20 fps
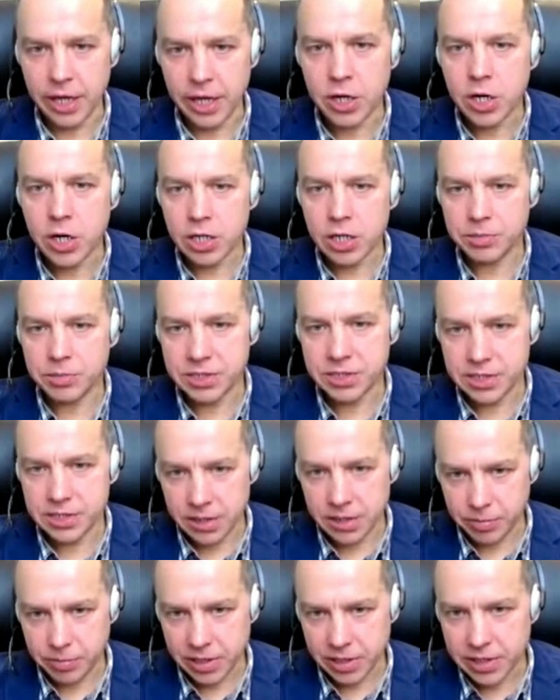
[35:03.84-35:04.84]
economist
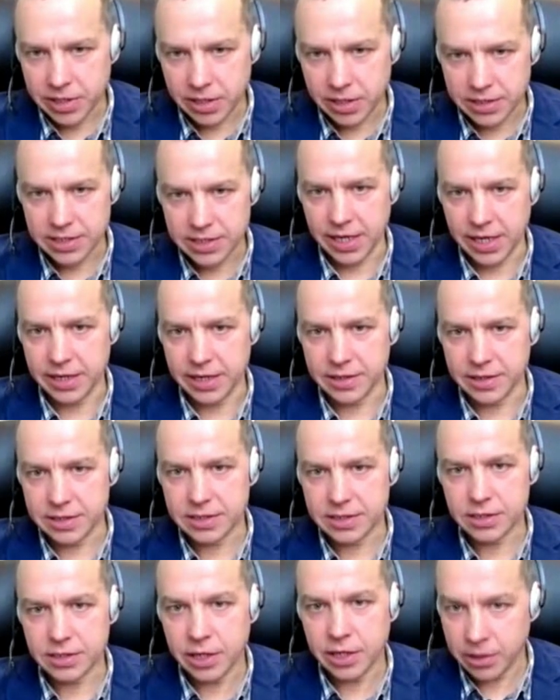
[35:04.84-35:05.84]
and political
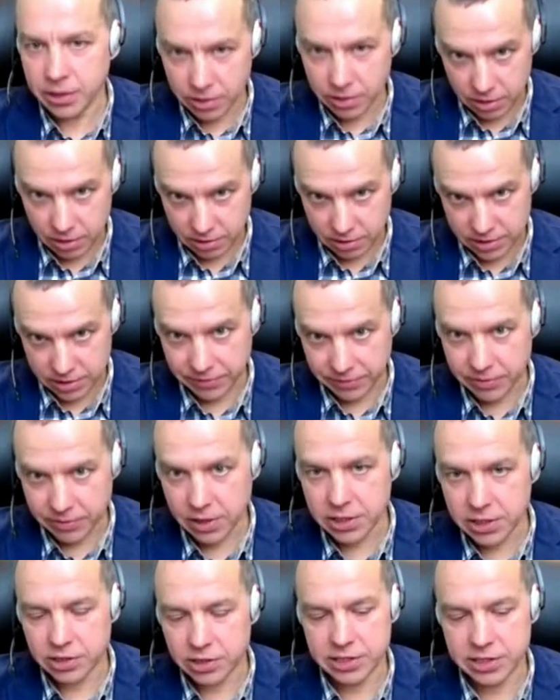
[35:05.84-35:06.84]
scientist and civil
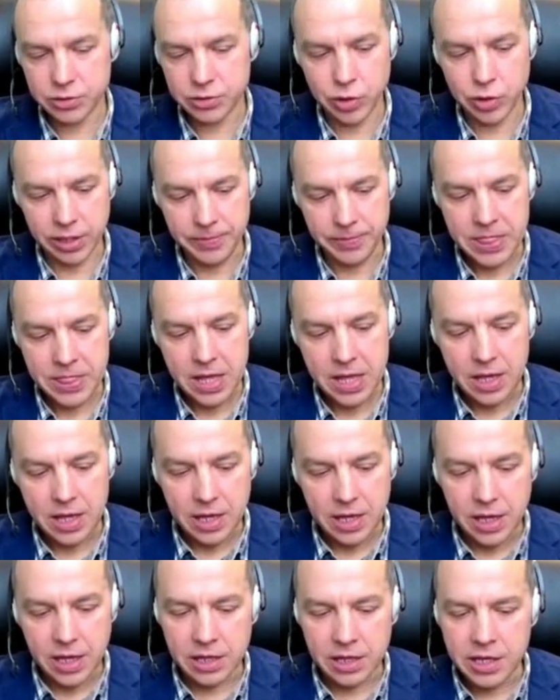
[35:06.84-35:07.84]
leader as well.
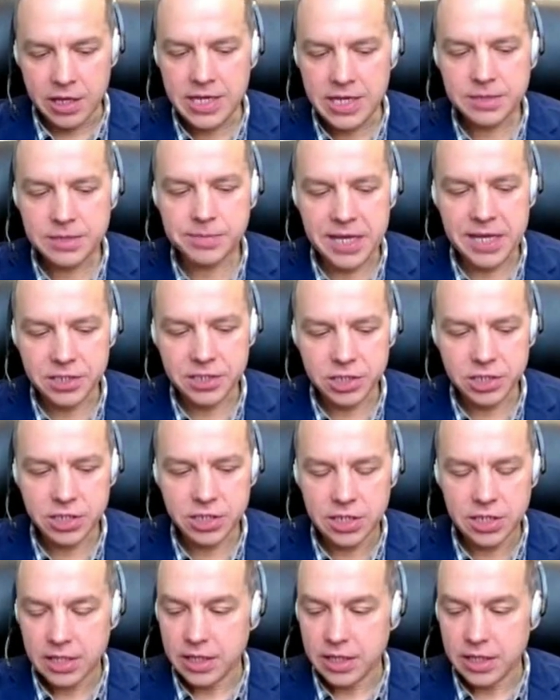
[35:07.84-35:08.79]
And his message